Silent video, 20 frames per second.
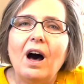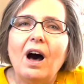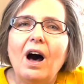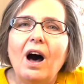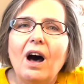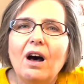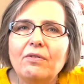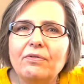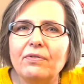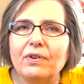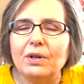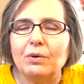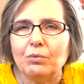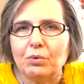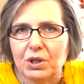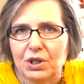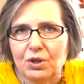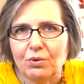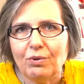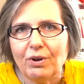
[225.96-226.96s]
Often
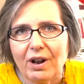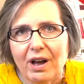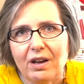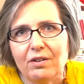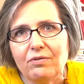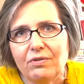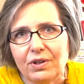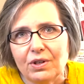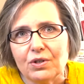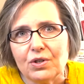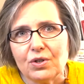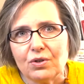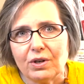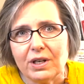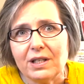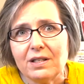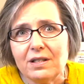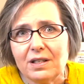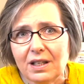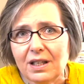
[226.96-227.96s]
when you and I feel
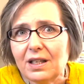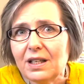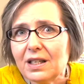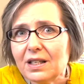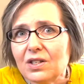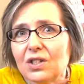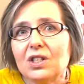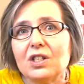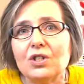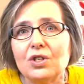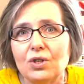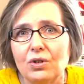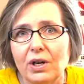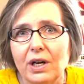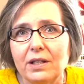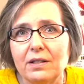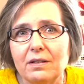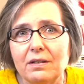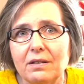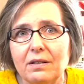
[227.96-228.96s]
stressed, it is
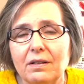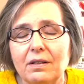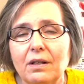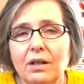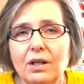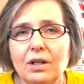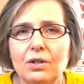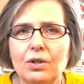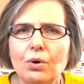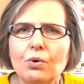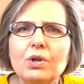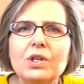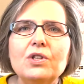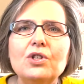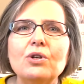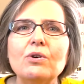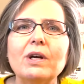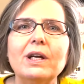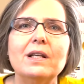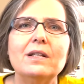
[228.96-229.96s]
distress. Notice
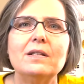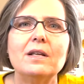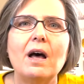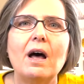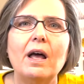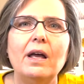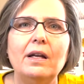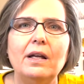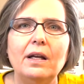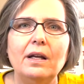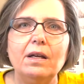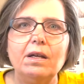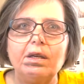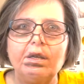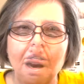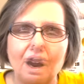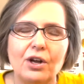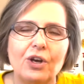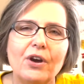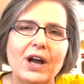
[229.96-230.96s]
your anxiety.
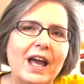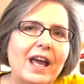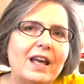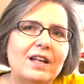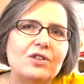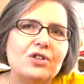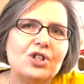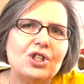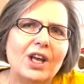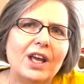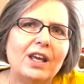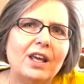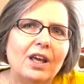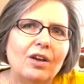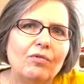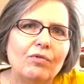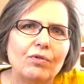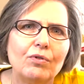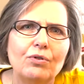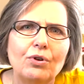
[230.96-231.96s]
Are your hands shaking
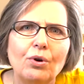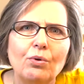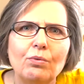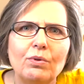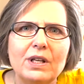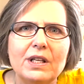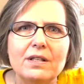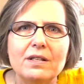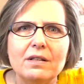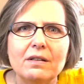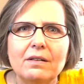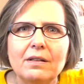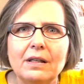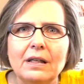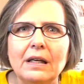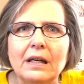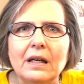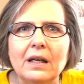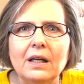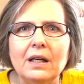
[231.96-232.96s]
for no reason?
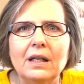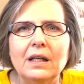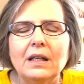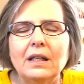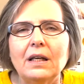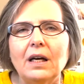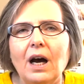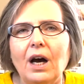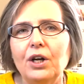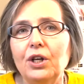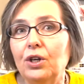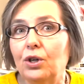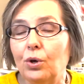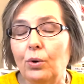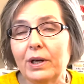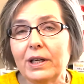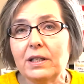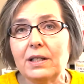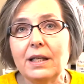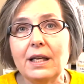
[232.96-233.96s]
Are you
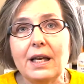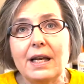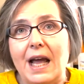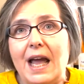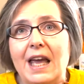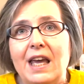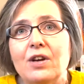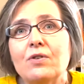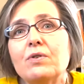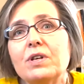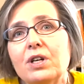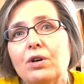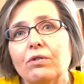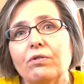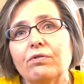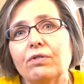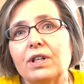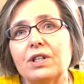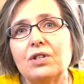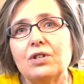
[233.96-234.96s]
quick to get angry or
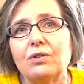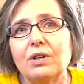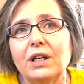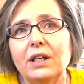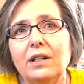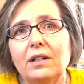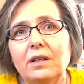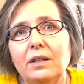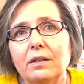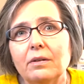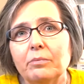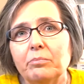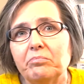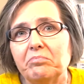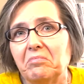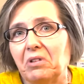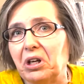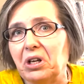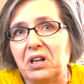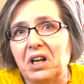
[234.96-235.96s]
frustrated?
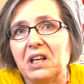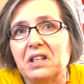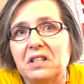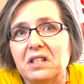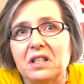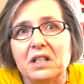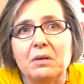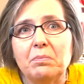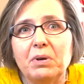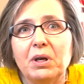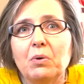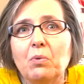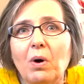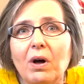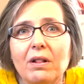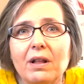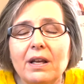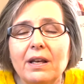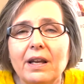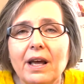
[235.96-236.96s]
Are you not sleeping
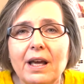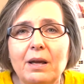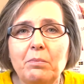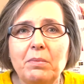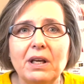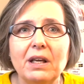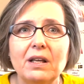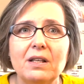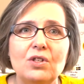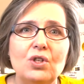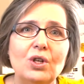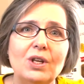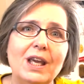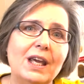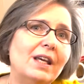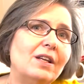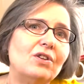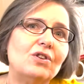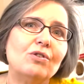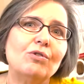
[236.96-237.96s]
well at night because you
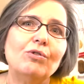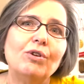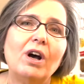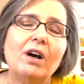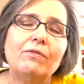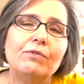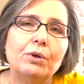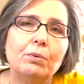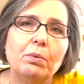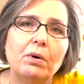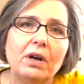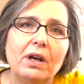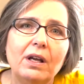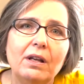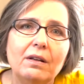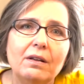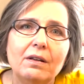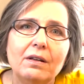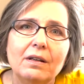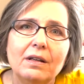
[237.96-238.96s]
can't turn off your
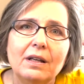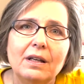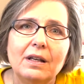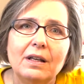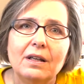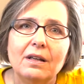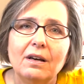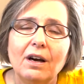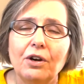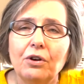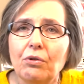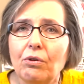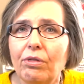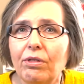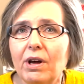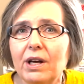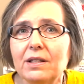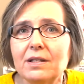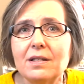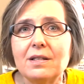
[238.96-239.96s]
brain? Are your thoughts